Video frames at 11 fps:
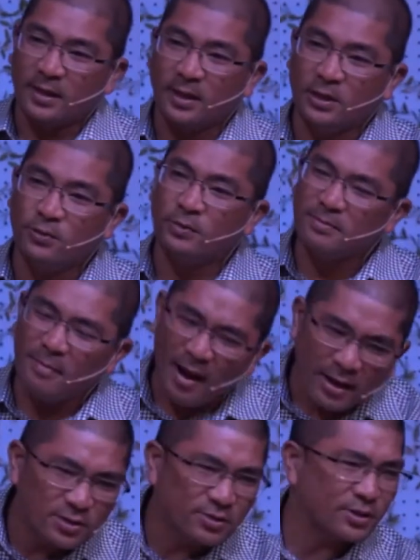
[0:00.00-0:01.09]
and you
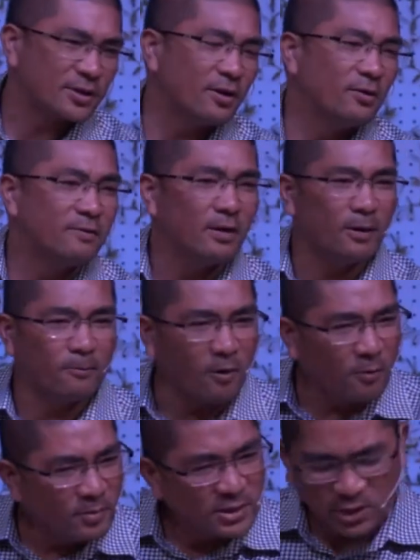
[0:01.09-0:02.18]
remind yourself of
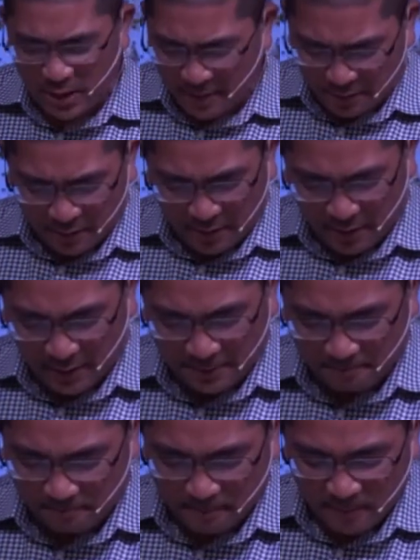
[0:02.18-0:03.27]
Romans chapter 8.
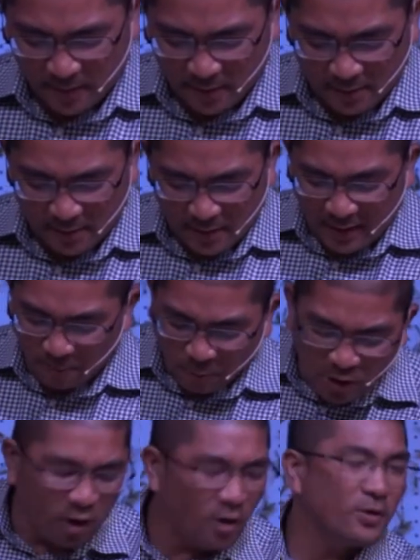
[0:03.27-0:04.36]
And
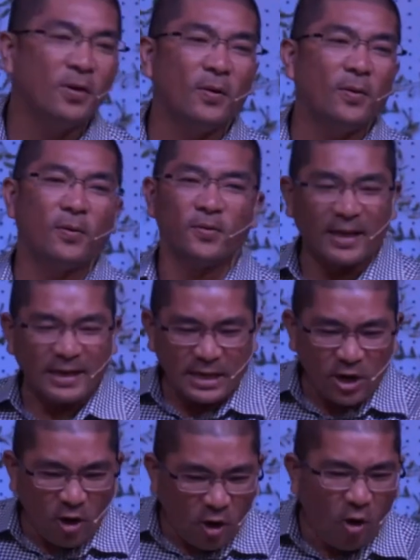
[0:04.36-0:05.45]
we all know that in
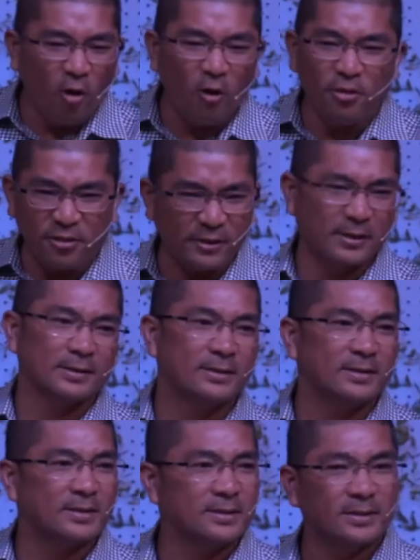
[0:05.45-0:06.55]
all
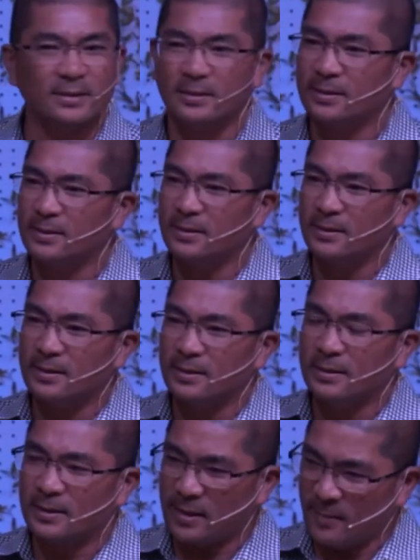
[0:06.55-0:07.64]
things,
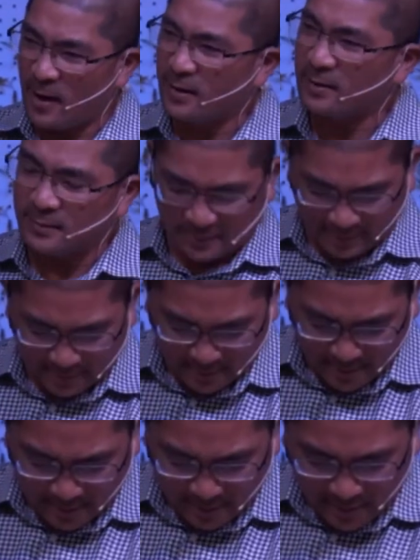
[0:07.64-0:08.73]
come on,
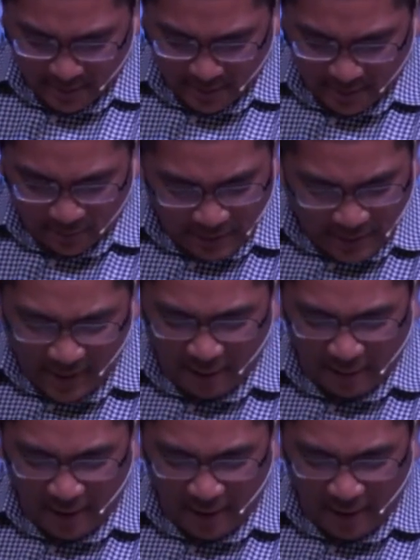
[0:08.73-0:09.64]
read it out